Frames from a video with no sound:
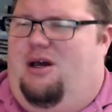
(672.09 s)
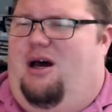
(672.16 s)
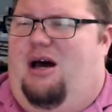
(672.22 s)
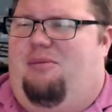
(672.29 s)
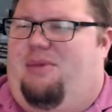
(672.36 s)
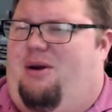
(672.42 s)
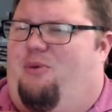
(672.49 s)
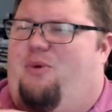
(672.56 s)

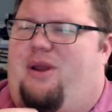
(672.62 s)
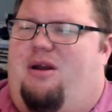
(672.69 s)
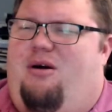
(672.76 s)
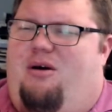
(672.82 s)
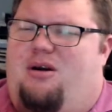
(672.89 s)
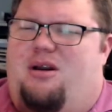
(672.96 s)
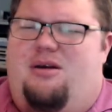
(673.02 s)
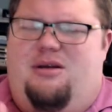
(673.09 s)

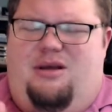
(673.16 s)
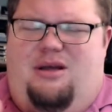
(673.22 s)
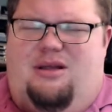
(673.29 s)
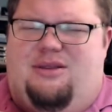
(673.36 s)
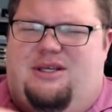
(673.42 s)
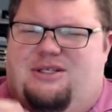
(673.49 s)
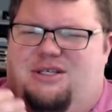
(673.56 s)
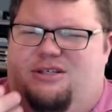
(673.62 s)

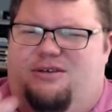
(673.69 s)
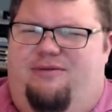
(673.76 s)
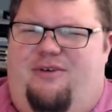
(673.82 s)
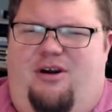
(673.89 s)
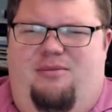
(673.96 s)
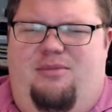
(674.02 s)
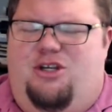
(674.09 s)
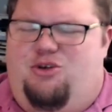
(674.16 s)
This is
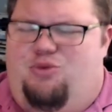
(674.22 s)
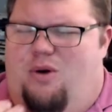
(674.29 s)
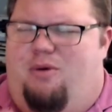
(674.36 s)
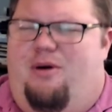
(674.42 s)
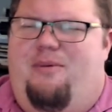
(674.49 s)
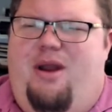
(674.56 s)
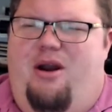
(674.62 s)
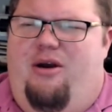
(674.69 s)
very much
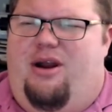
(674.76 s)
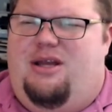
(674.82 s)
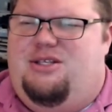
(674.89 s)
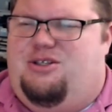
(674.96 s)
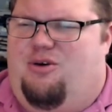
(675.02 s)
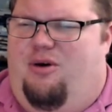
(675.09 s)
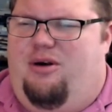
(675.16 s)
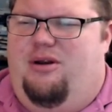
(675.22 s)
what
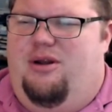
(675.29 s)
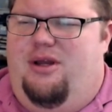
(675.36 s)
Americans are.